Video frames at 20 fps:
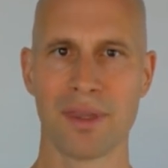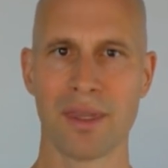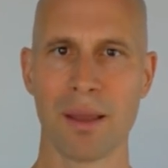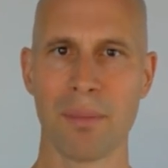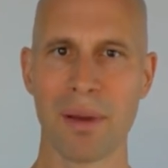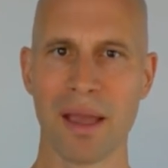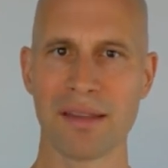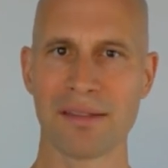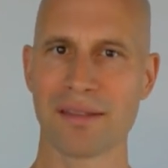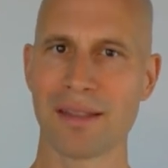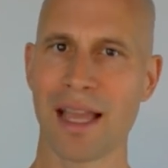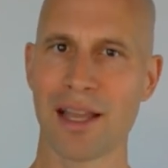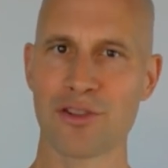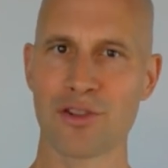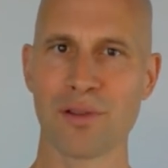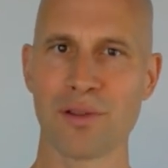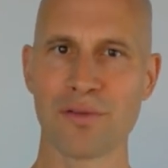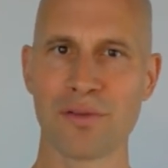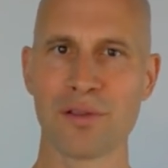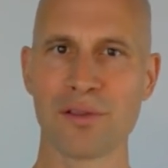The best
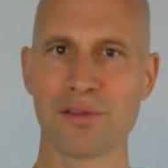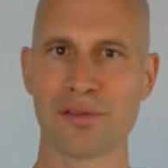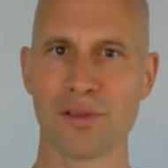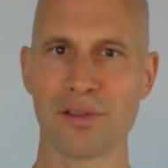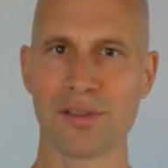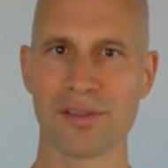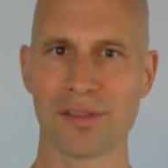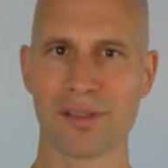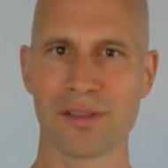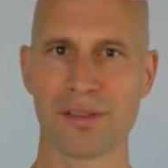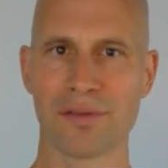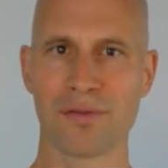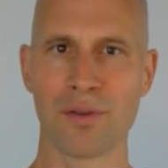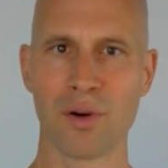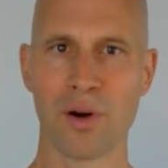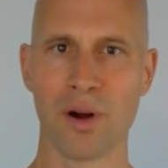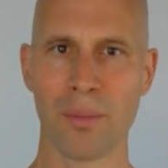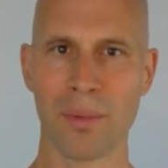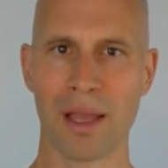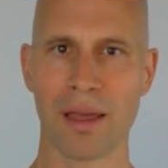natural food sources
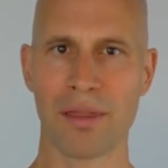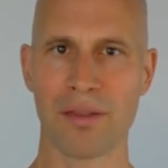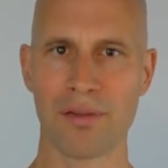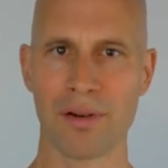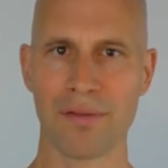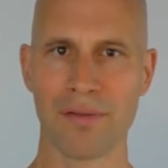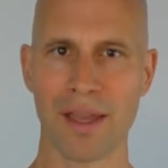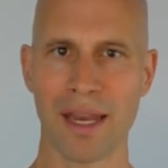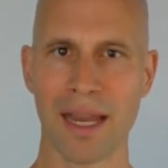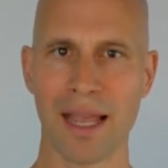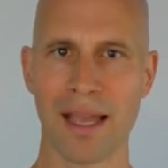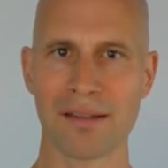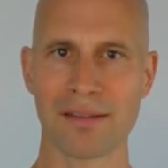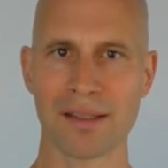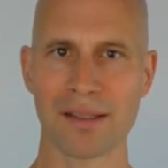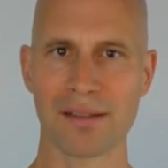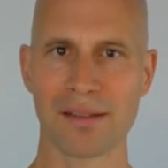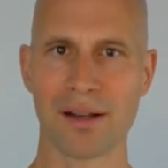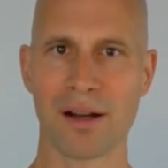for omega-3 fatty acids